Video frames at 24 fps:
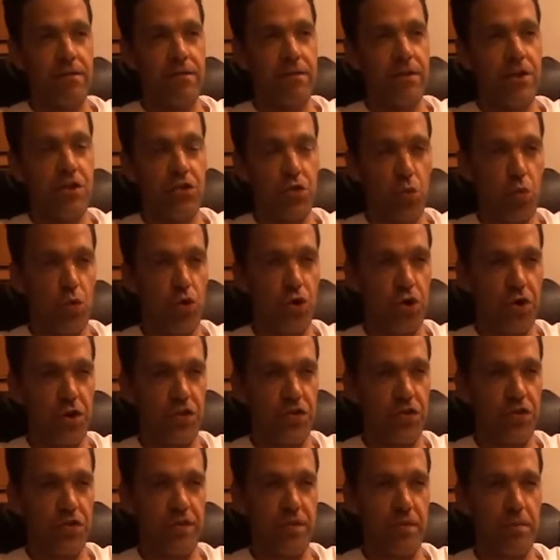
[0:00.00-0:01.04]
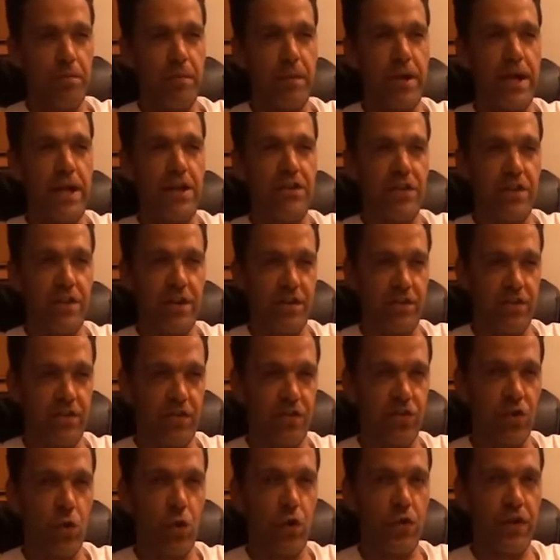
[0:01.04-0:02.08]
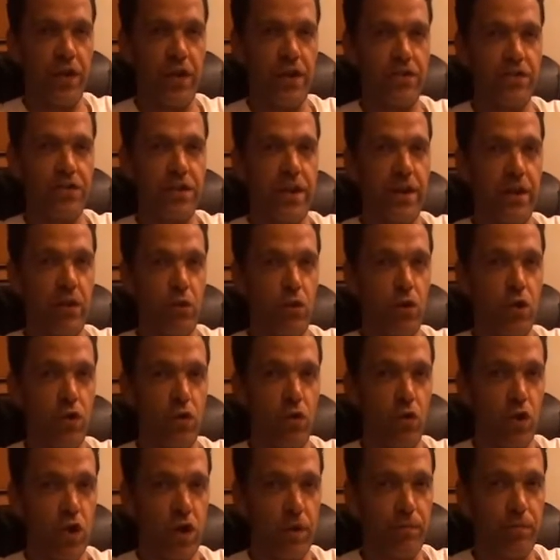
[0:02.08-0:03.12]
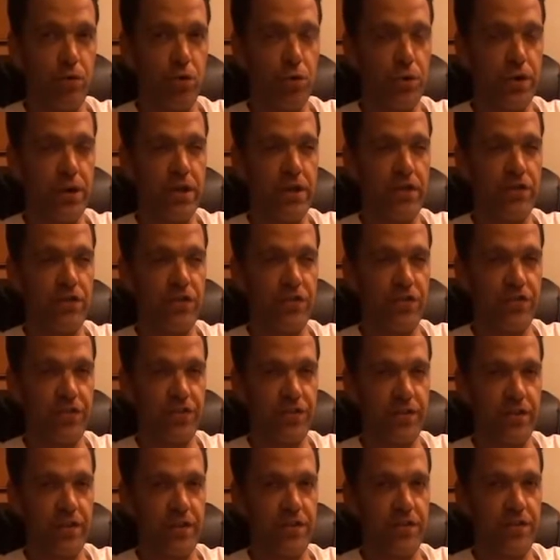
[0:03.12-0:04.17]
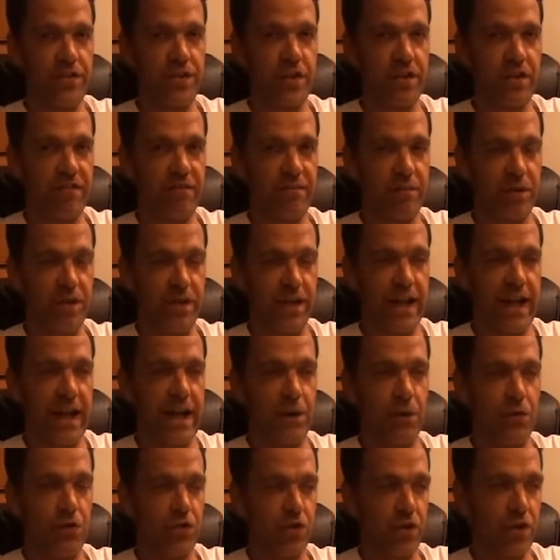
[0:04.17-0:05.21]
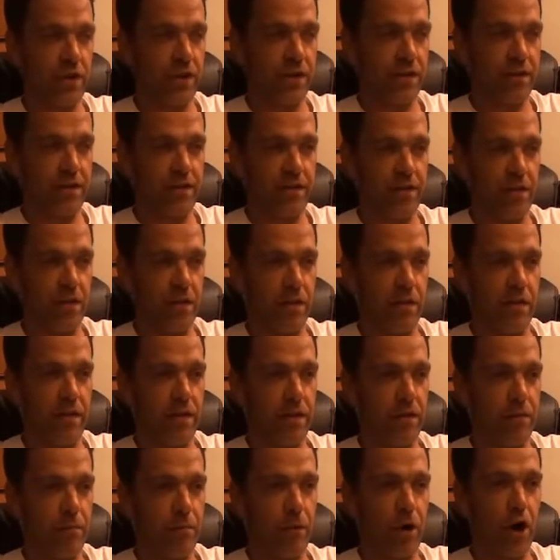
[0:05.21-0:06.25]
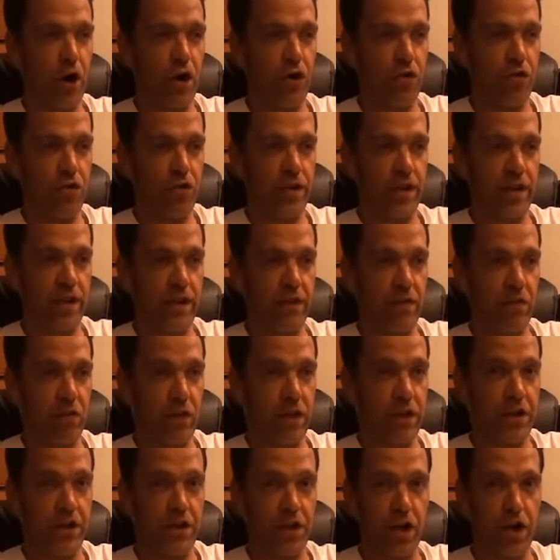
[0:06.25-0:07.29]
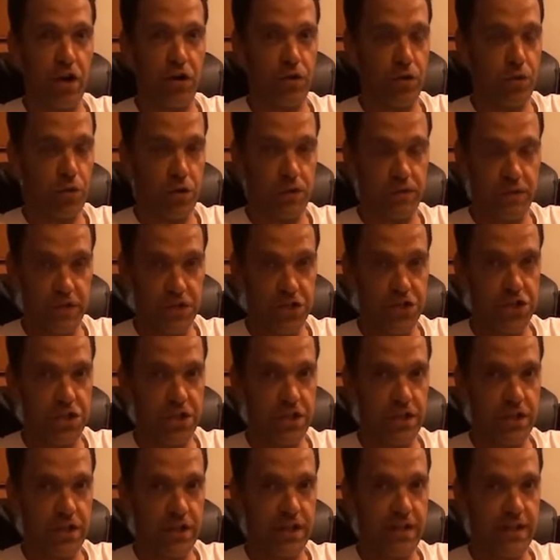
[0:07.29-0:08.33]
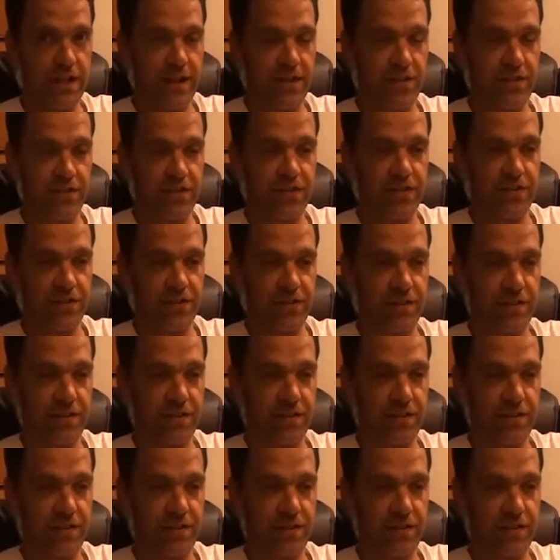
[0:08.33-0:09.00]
his work is amazing. Just go on the internet and look up who he is and stuff. But the guy was like a modern day Leonardo da Vinci. That's